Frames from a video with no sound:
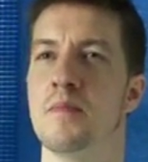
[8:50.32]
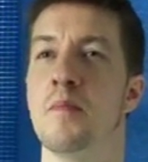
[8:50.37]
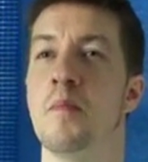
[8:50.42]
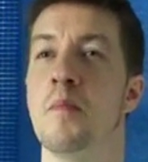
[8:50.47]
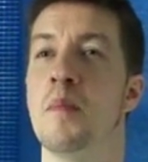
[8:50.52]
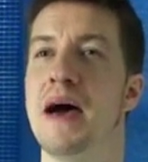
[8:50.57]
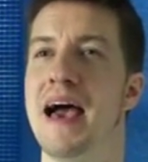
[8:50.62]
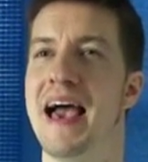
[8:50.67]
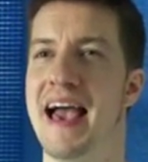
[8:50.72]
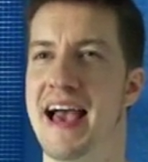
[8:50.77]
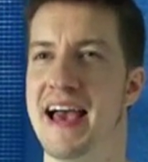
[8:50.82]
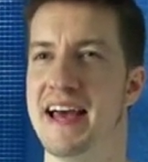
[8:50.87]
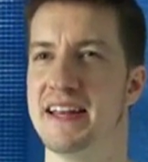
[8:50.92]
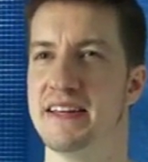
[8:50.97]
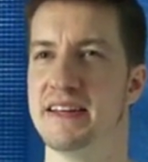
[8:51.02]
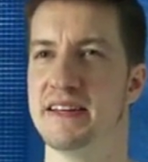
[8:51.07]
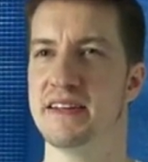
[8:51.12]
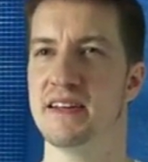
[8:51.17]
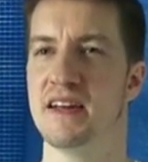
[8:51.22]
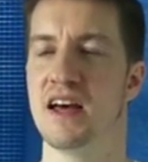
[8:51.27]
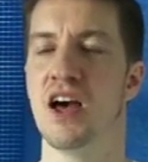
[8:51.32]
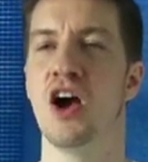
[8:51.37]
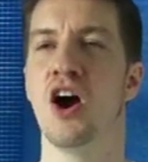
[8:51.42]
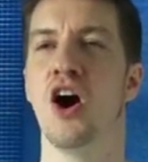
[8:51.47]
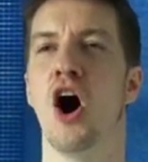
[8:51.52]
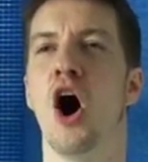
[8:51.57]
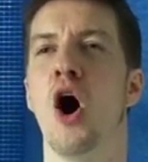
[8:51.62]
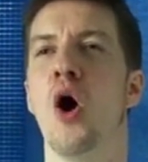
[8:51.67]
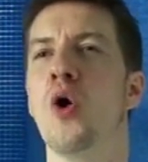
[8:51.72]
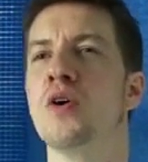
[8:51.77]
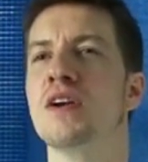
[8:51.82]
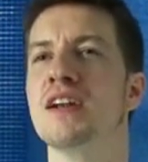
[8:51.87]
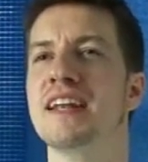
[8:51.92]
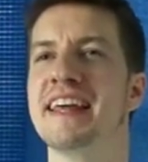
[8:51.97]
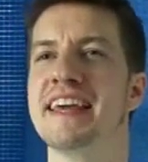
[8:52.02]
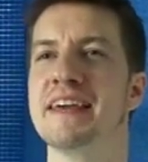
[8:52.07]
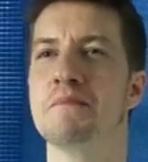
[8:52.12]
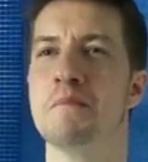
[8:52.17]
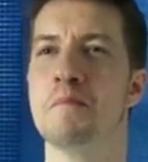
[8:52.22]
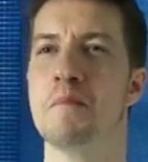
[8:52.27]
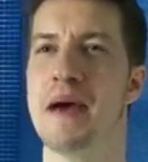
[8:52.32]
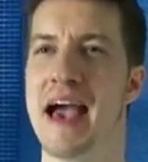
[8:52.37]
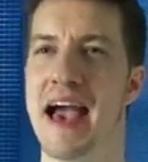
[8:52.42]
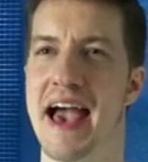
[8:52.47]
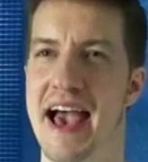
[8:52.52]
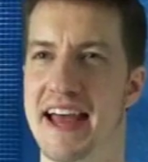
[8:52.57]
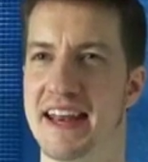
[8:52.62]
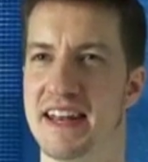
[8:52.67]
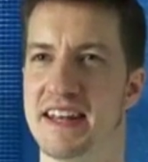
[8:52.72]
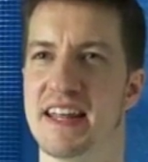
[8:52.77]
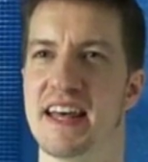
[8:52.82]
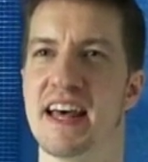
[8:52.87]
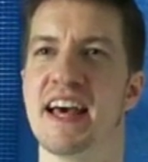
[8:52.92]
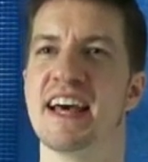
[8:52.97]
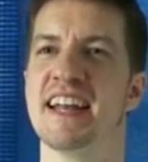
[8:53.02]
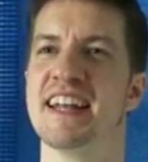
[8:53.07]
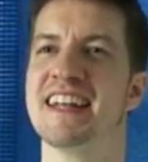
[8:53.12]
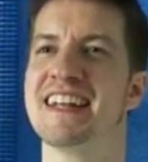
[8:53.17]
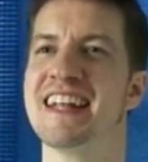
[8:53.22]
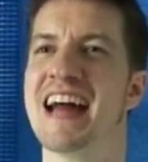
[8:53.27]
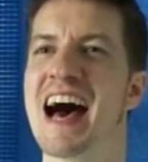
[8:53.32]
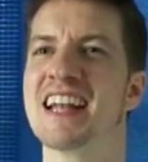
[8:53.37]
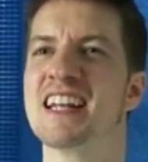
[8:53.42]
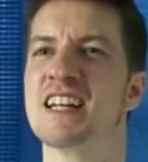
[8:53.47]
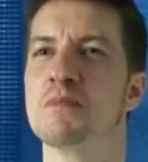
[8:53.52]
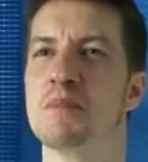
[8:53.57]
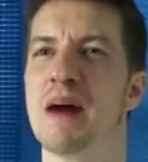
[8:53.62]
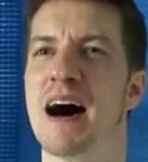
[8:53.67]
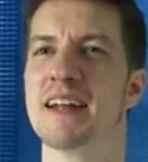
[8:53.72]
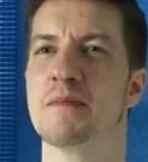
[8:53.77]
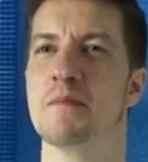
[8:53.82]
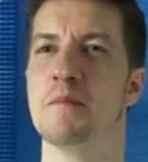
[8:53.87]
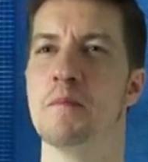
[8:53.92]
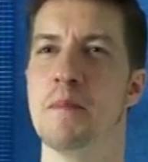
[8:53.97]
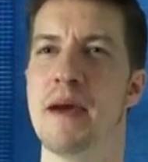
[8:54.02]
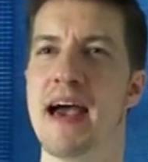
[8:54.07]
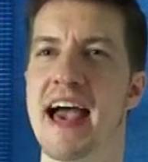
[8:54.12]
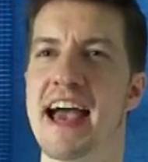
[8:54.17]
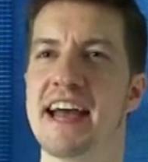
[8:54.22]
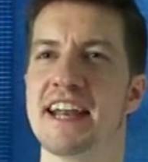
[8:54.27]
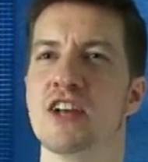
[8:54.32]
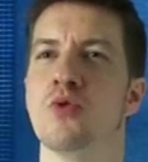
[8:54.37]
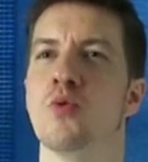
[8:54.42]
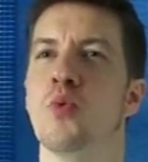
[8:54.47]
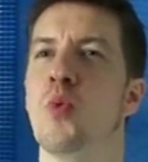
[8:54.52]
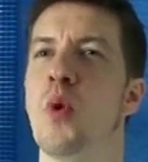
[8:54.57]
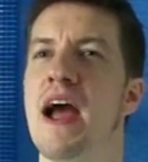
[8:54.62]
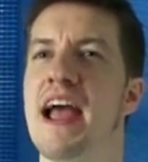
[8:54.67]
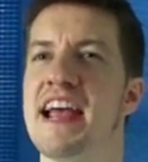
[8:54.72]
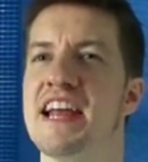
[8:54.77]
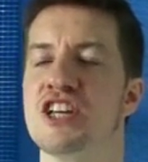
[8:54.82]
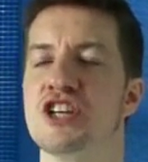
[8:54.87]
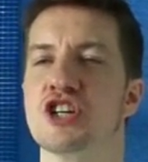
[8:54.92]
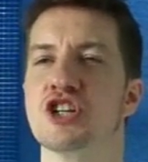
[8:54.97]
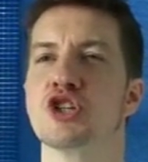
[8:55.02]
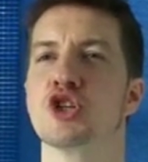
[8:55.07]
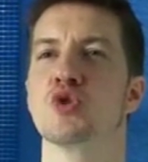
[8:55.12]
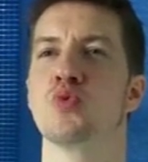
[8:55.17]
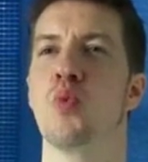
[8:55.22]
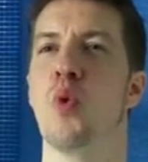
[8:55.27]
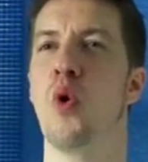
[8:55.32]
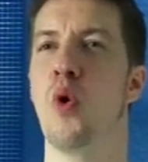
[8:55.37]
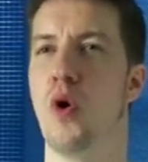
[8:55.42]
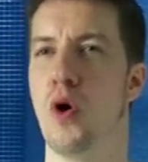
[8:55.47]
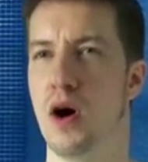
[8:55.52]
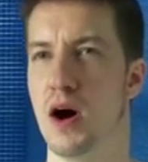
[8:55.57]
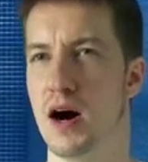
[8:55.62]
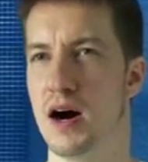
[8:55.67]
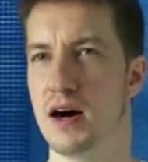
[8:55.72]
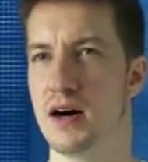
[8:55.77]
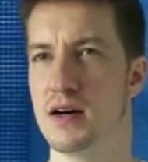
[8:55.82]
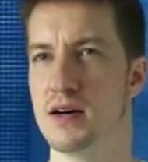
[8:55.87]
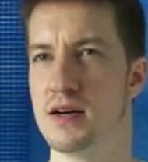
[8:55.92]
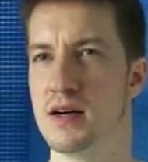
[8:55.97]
man, only man, none but man wages war.